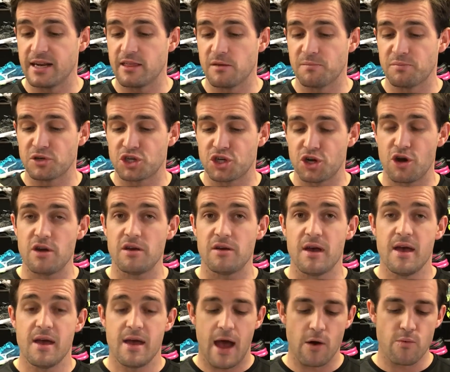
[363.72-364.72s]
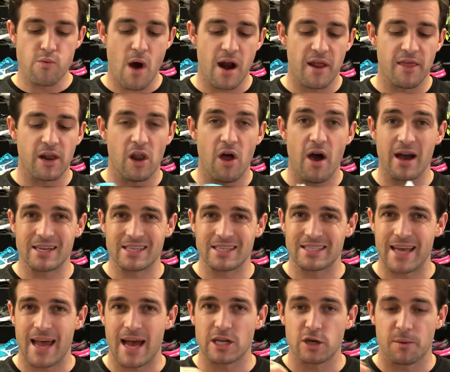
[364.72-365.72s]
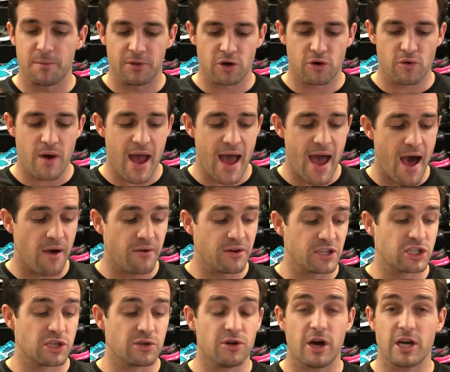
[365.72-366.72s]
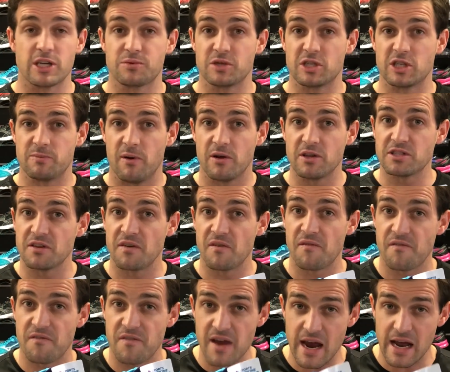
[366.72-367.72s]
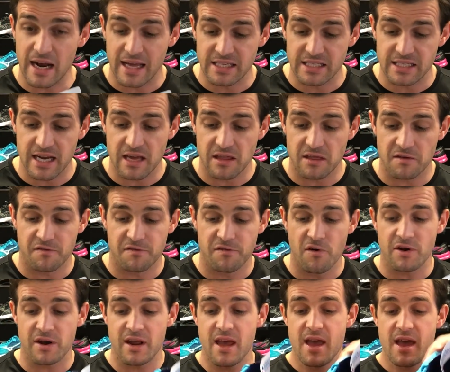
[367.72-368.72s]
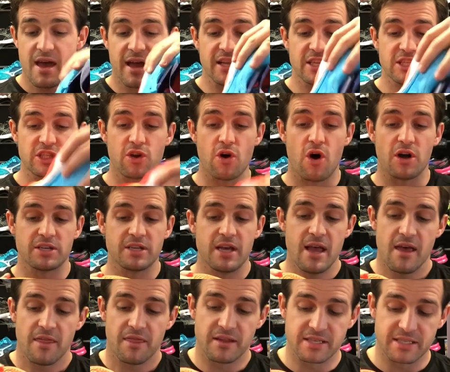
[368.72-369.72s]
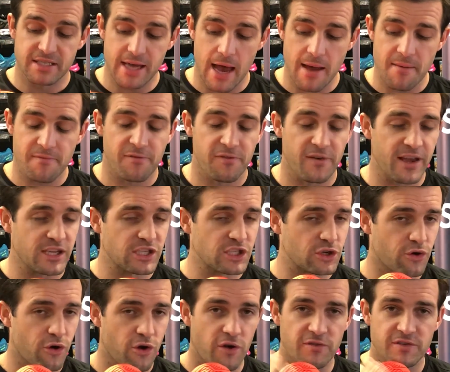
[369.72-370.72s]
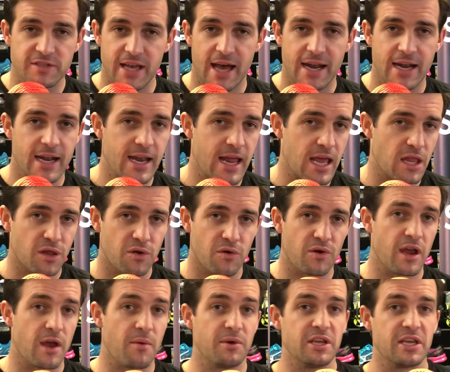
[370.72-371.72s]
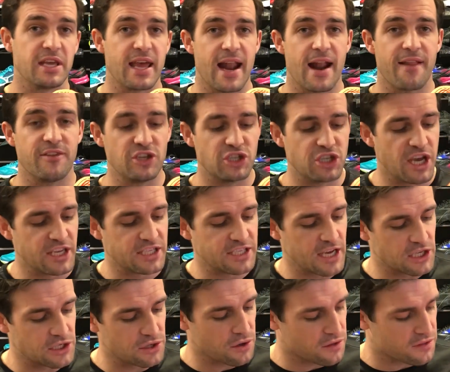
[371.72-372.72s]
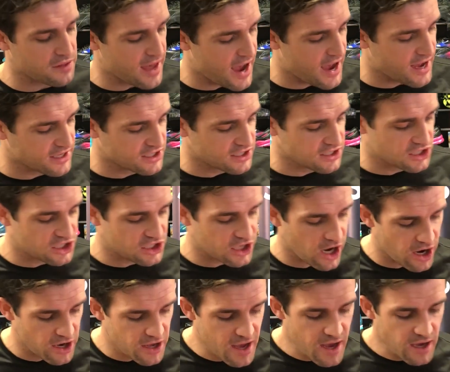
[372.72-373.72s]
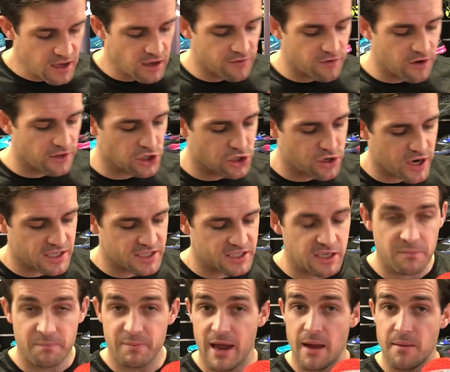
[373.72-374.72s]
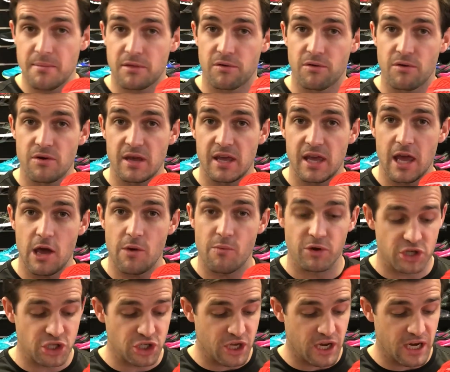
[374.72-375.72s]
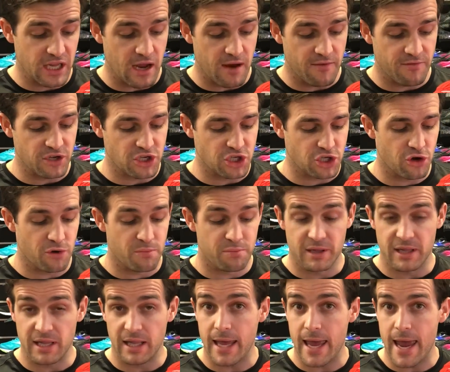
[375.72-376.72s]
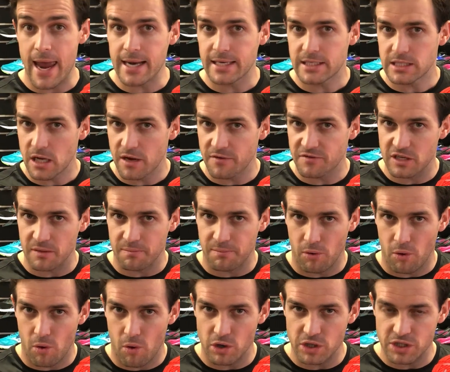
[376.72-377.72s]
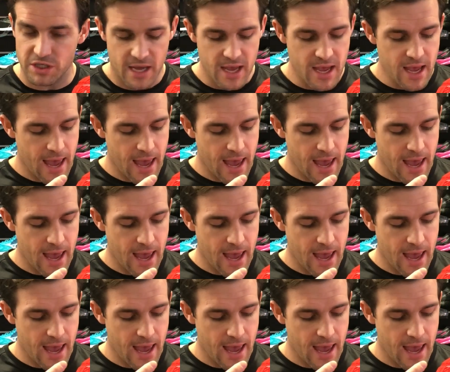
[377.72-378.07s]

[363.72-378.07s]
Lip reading: and the Pursuit, a runner that likes to stay on top of the ground. It's a nice responsive feel underneath the foot. It's got the same flex screws underneath through here what you get out of the GT 2000. So you've got the truss stick beam through here, which is going to give the shoe plenty of support